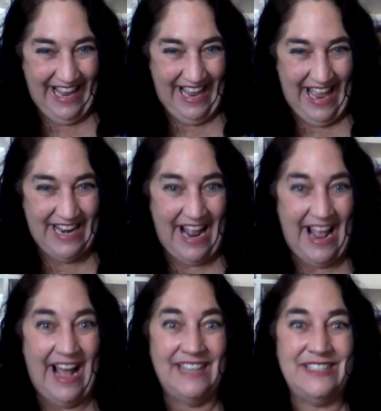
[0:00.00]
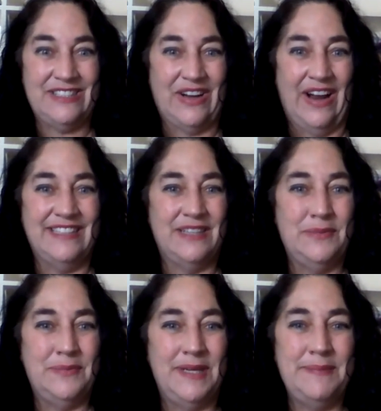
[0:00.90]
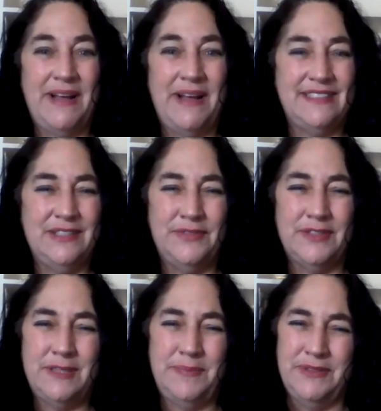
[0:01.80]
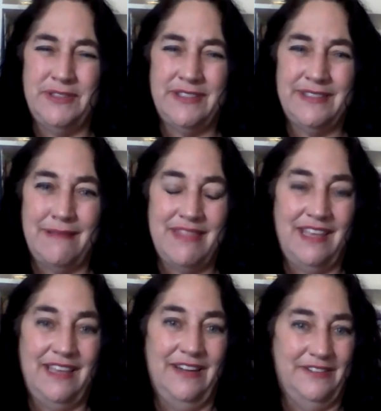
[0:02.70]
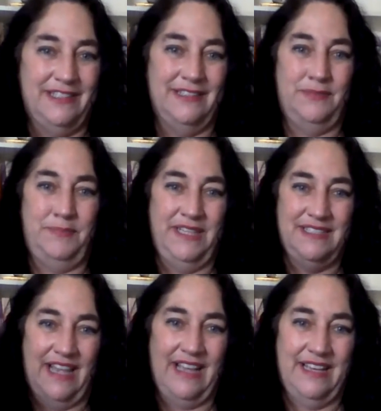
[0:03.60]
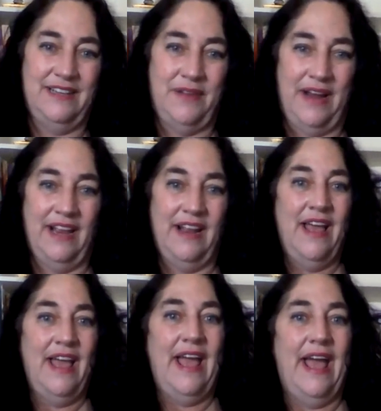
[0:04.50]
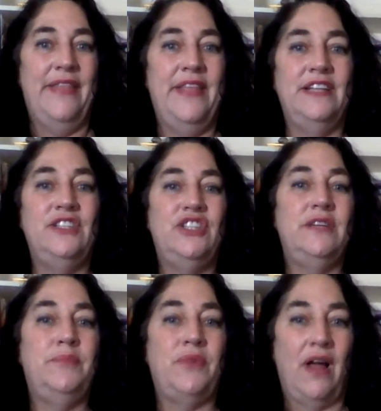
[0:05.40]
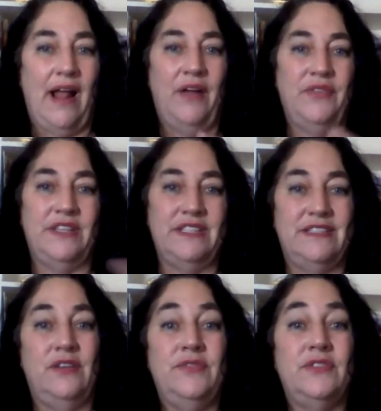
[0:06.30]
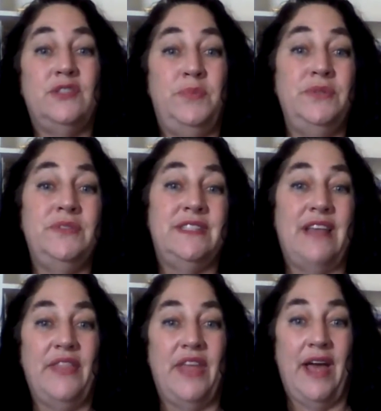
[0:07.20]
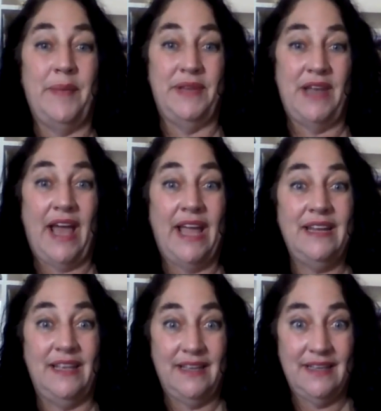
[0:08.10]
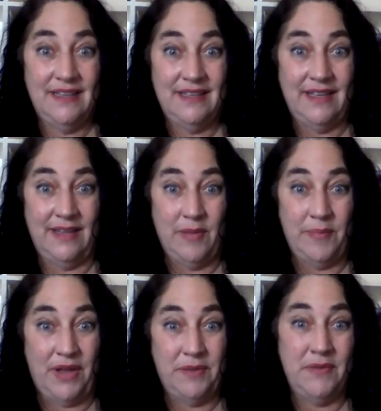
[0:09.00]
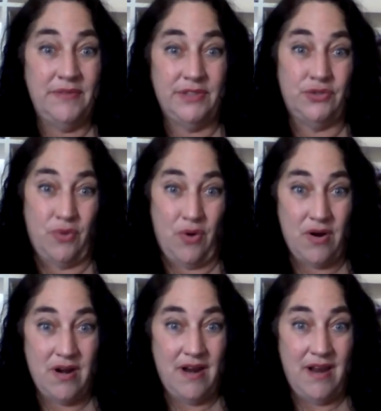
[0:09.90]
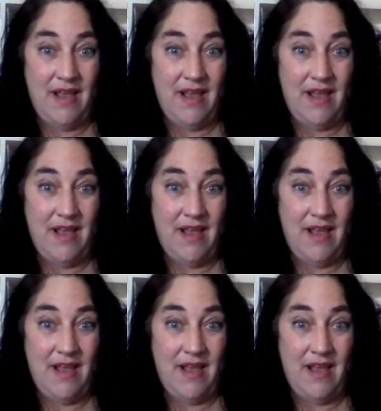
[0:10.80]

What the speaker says: And I asked her, I said, well, what about silver spoons or something, because being psychic, right? And then she brought out this silver spoon set that had been hiding in the bottom of a drawer.